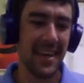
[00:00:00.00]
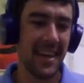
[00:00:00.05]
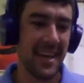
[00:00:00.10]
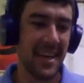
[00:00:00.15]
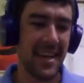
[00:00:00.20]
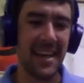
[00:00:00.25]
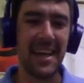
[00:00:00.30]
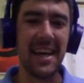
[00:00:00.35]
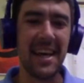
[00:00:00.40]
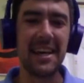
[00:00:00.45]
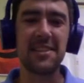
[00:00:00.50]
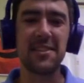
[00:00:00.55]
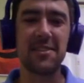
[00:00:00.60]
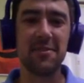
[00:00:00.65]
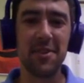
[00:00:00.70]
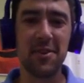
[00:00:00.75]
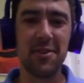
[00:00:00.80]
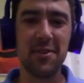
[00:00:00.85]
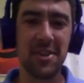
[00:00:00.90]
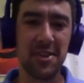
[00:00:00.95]
Yeah. It's a
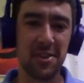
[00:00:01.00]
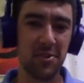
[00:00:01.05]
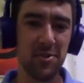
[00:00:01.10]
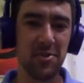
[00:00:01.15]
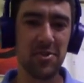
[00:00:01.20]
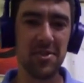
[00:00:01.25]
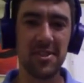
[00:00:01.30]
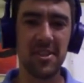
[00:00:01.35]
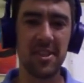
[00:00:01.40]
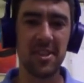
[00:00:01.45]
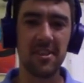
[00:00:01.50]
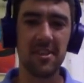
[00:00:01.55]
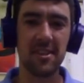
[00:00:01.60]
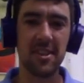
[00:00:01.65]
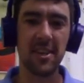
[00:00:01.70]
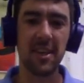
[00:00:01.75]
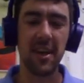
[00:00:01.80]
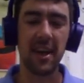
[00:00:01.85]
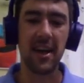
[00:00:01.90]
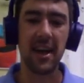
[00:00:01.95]
very interesting
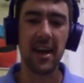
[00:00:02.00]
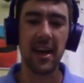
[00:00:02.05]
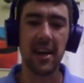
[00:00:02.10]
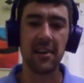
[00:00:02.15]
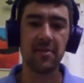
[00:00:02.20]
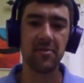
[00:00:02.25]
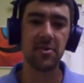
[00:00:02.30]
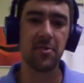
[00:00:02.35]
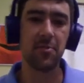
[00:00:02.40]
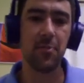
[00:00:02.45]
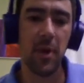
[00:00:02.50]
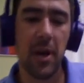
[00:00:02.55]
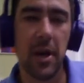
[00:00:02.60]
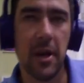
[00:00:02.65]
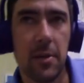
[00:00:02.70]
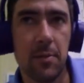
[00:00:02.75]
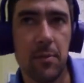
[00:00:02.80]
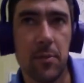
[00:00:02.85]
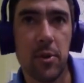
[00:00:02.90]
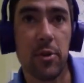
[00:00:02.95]
thing. I have
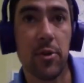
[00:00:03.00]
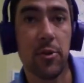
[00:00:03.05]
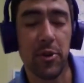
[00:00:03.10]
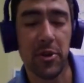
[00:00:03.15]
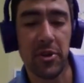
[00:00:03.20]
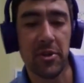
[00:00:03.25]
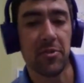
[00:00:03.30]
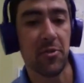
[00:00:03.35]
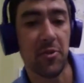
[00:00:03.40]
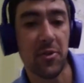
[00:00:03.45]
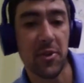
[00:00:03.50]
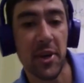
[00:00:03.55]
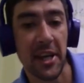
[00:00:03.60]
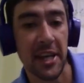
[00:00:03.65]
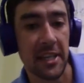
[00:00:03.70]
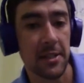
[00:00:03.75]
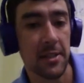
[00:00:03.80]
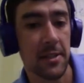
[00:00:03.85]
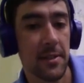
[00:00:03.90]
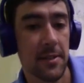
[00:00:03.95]
some Korean
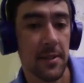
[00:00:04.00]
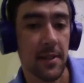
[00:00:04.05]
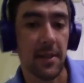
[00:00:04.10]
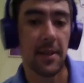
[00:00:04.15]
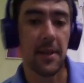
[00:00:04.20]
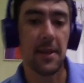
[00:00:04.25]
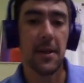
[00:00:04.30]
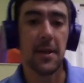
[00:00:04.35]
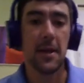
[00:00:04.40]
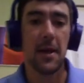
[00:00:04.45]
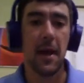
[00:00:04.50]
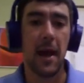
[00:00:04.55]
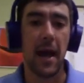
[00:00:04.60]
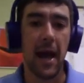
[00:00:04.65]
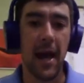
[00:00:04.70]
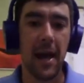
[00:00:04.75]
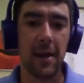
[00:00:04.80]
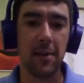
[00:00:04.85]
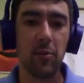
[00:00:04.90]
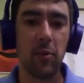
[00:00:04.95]
friends,
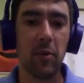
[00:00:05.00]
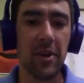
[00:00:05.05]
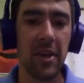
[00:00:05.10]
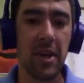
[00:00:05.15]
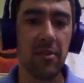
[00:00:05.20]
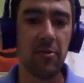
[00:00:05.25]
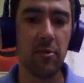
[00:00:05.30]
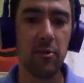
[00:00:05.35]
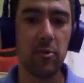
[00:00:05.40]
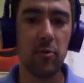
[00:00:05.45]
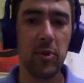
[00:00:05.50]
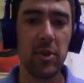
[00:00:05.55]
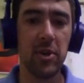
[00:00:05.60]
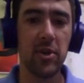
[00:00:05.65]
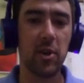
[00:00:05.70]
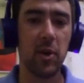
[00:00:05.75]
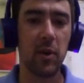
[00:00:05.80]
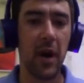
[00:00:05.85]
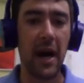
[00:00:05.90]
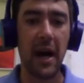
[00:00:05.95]
and whenever we
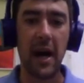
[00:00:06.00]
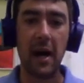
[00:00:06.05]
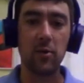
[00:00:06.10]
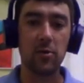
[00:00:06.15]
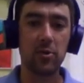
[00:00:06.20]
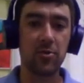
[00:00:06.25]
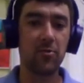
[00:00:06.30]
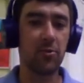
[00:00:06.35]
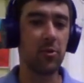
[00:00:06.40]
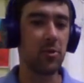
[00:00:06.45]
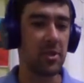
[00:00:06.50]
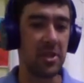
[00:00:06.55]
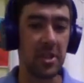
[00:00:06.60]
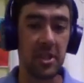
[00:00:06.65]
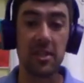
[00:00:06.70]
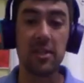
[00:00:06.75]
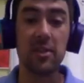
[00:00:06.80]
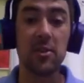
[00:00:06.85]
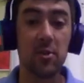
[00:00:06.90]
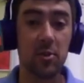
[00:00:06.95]
go out for
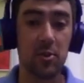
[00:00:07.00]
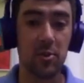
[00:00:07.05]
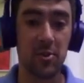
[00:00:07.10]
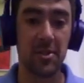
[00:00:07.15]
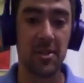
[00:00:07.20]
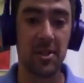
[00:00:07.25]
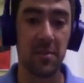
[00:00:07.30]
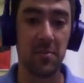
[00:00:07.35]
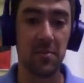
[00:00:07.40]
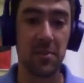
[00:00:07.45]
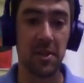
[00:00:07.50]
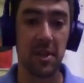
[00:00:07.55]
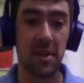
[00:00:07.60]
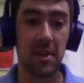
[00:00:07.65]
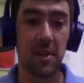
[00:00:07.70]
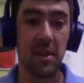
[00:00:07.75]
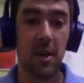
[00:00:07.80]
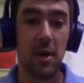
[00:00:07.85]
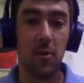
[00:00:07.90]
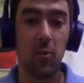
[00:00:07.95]
dinner or something,
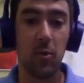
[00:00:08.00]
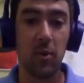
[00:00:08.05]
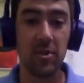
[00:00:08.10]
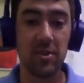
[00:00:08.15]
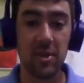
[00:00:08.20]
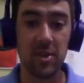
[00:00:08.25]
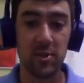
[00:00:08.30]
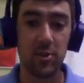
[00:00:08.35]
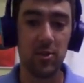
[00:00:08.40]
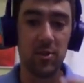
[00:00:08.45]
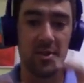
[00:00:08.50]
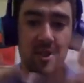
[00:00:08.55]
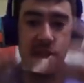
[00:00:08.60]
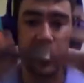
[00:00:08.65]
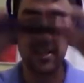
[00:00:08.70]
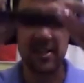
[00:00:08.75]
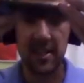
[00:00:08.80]
what they do is they